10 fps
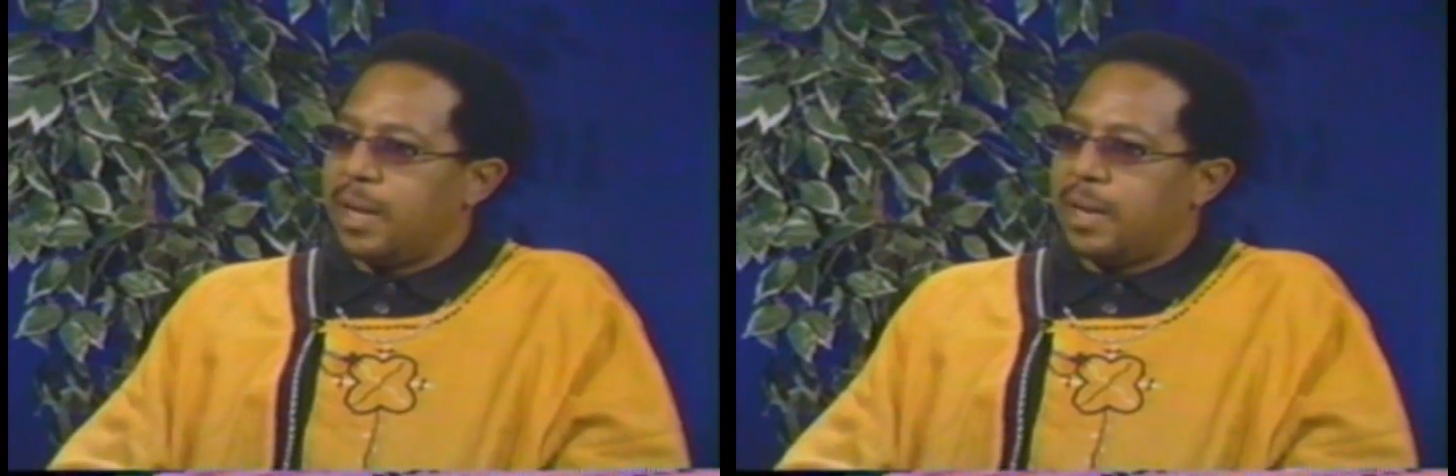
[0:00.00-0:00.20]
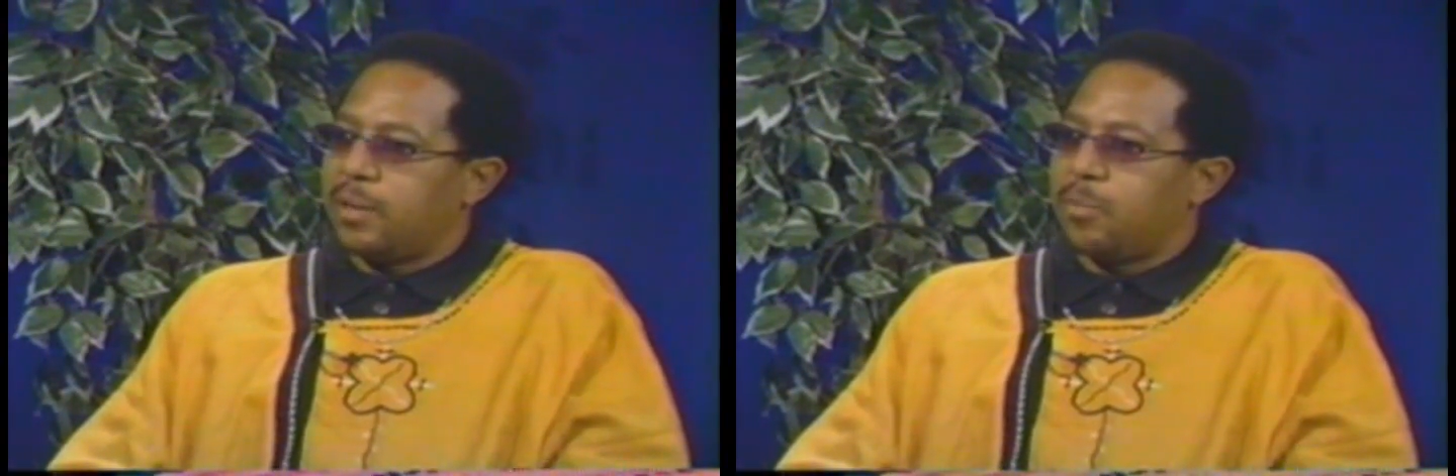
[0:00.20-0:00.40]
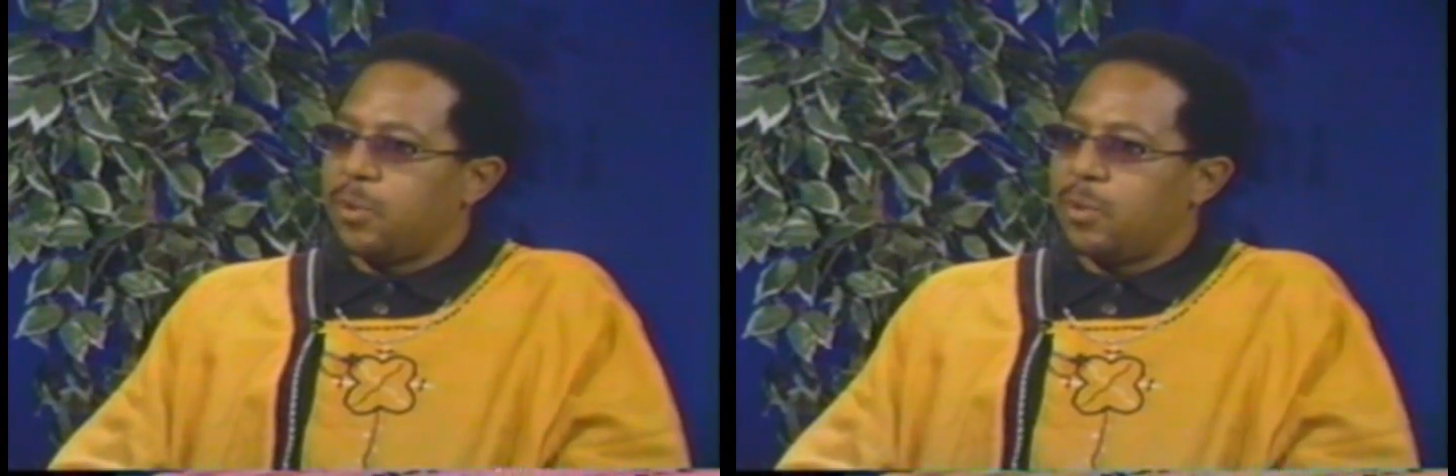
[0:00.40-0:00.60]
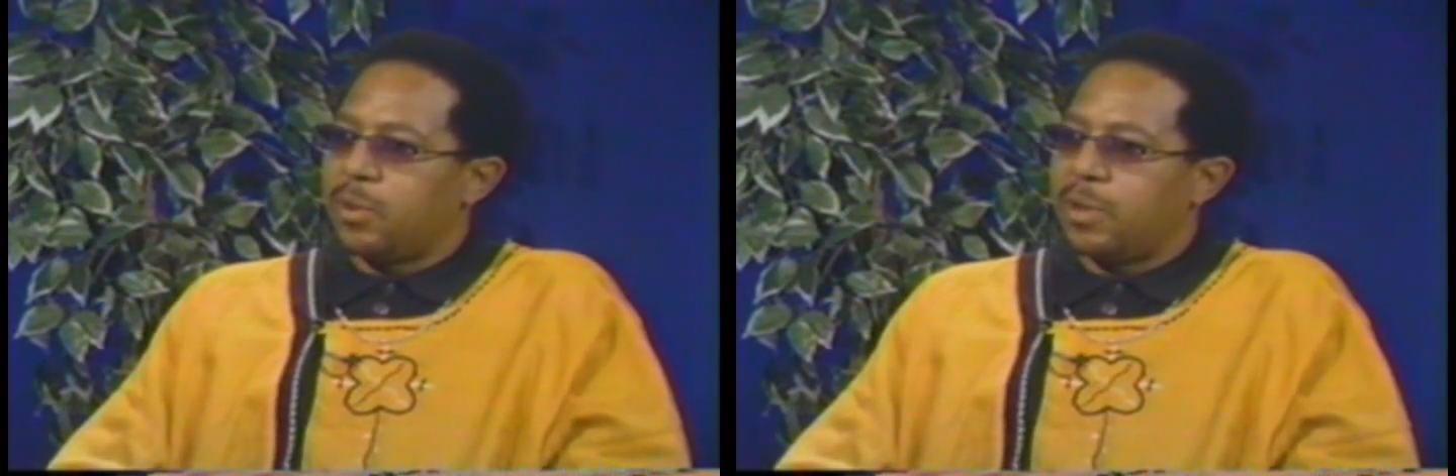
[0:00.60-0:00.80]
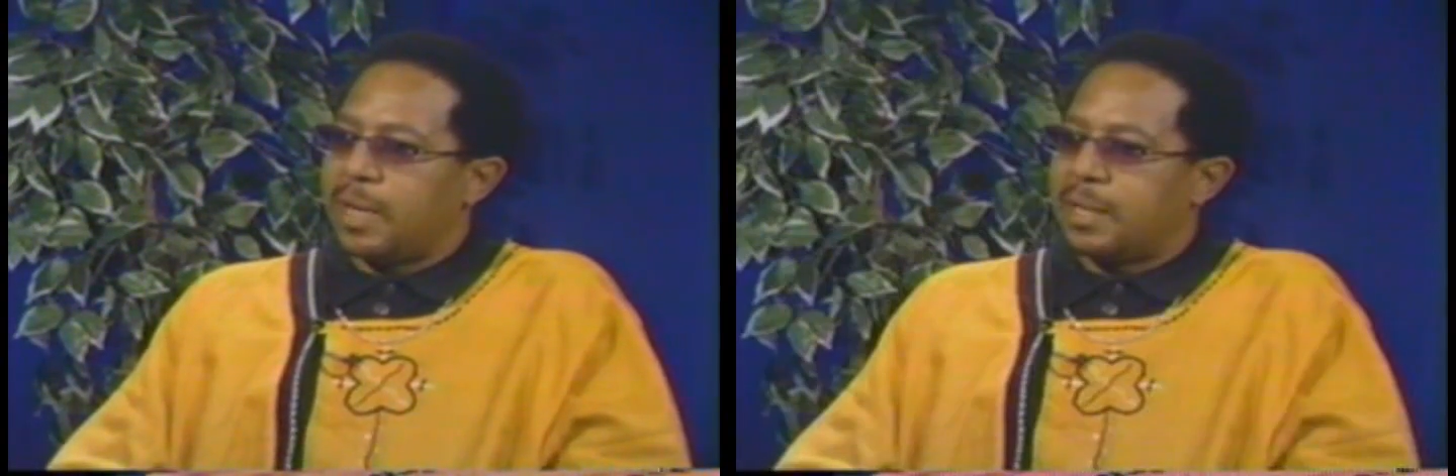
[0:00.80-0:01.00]
In his
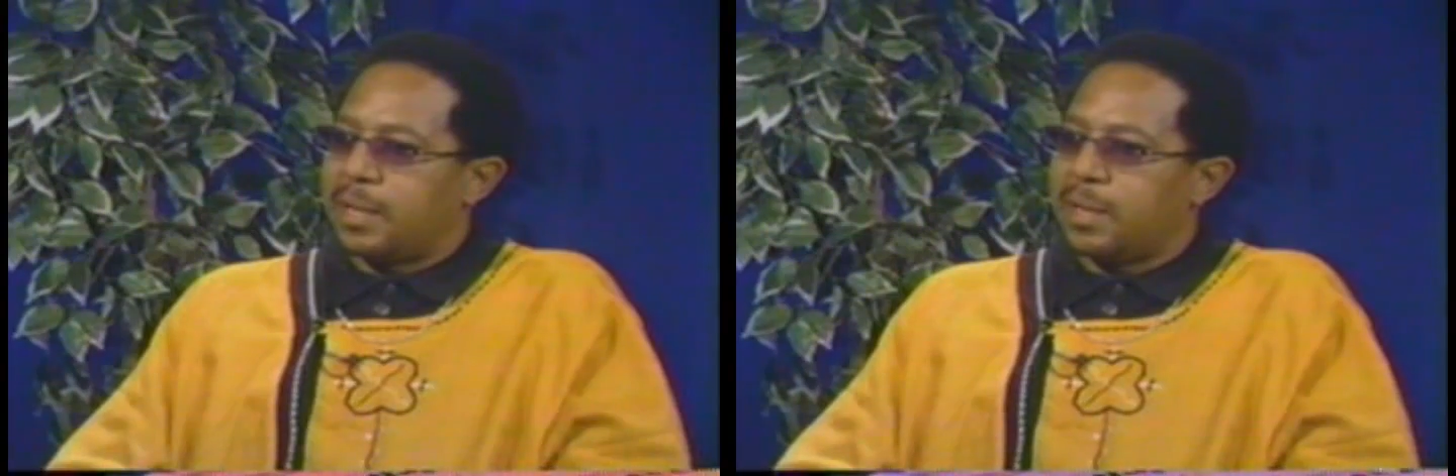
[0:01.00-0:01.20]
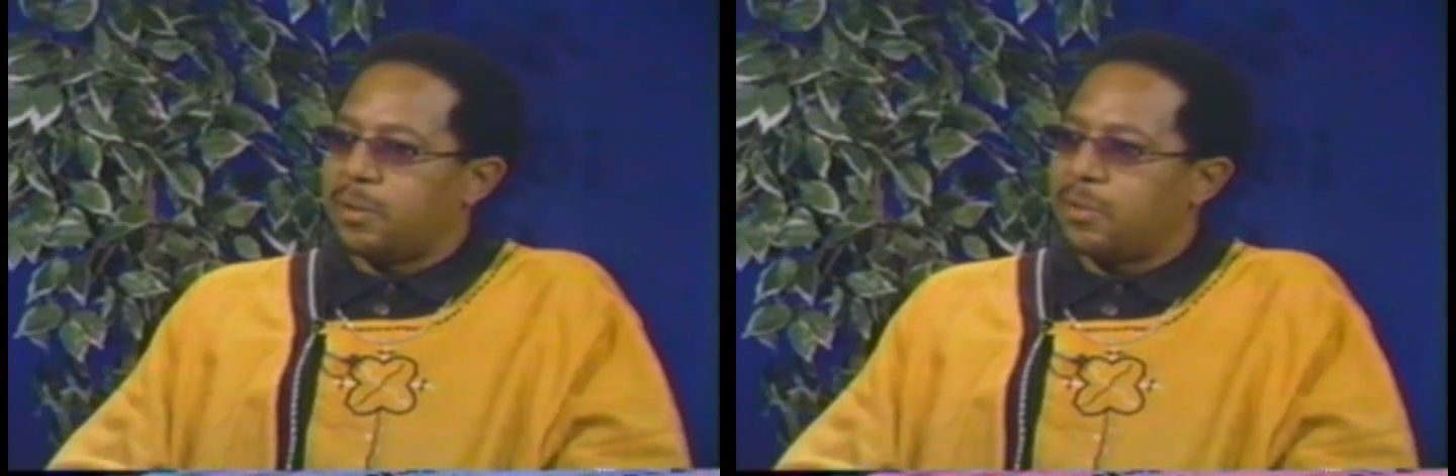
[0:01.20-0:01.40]
music, you got the Gil